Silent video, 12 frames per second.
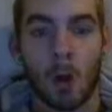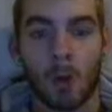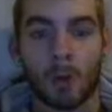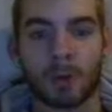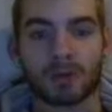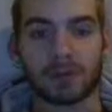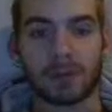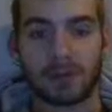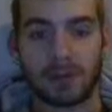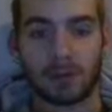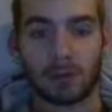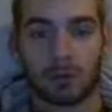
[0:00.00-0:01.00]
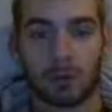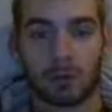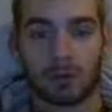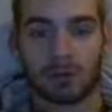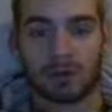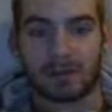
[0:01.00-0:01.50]
will most likely do
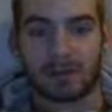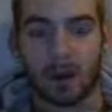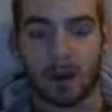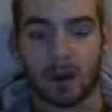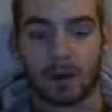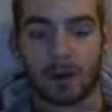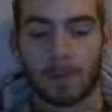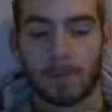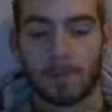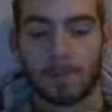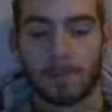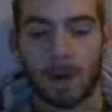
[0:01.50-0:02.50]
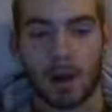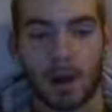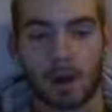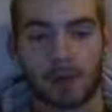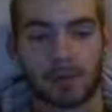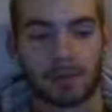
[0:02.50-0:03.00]
good with this card.
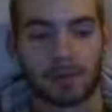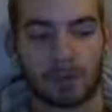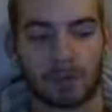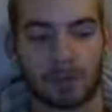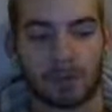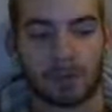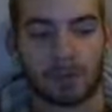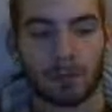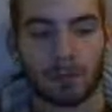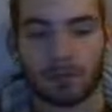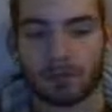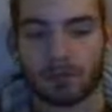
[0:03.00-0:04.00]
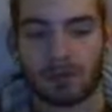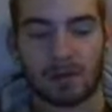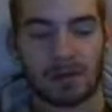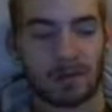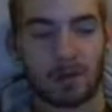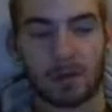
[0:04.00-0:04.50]
But if you
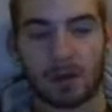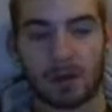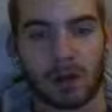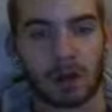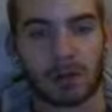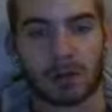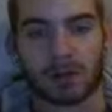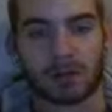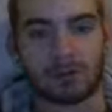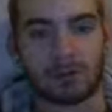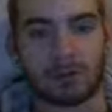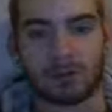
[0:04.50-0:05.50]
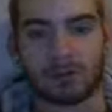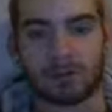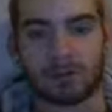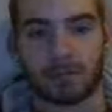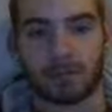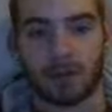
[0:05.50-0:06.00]
go on an unlucky streak of,
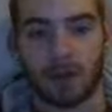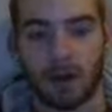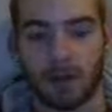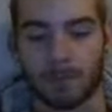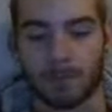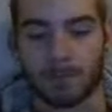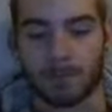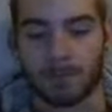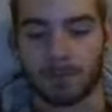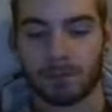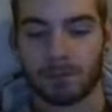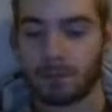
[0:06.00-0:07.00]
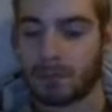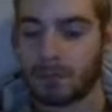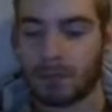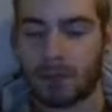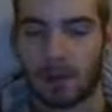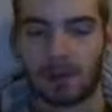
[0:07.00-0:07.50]

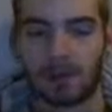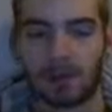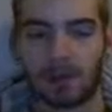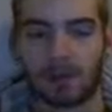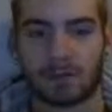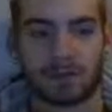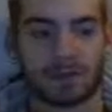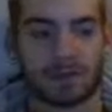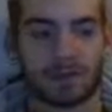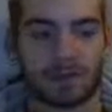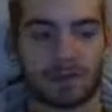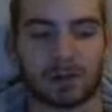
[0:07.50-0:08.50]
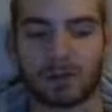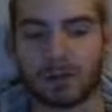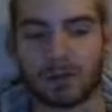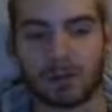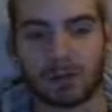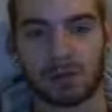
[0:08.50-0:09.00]
I mean, for 6
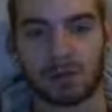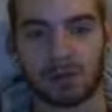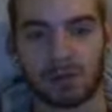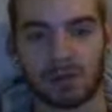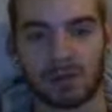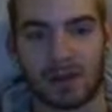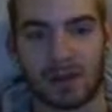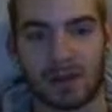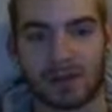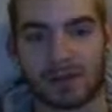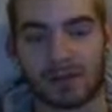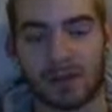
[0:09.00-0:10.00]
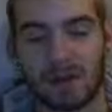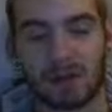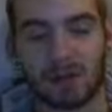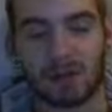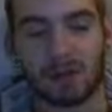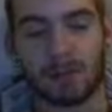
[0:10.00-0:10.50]
turns you can only use it 3 times. That's not
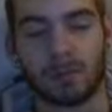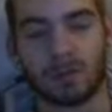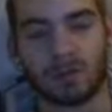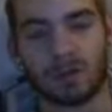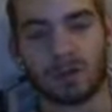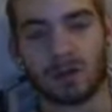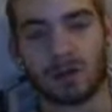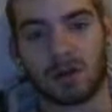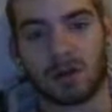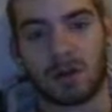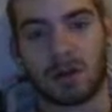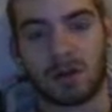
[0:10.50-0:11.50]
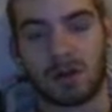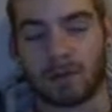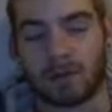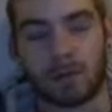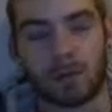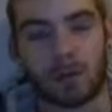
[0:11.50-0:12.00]
going to do you much good. Now,
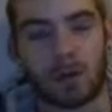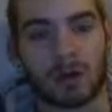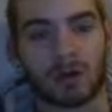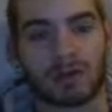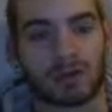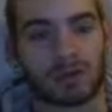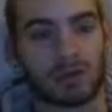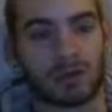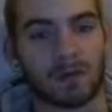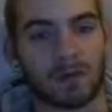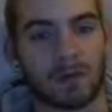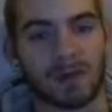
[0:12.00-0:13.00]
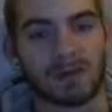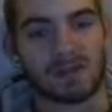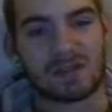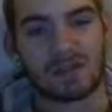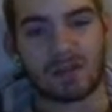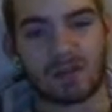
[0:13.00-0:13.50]
if you do it once, that's only
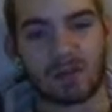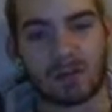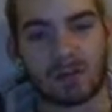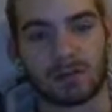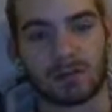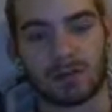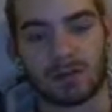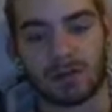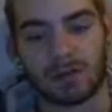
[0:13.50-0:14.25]
6 turns.